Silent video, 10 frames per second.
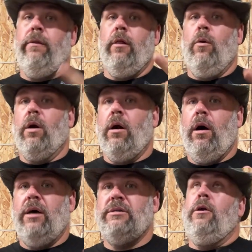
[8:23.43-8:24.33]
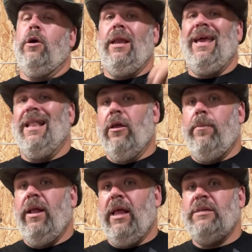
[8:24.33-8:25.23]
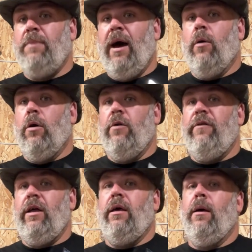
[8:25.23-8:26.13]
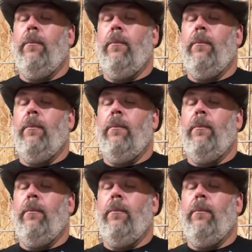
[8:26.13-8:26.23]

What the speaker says: The lower cost, you're going to get a little bit less power out of it,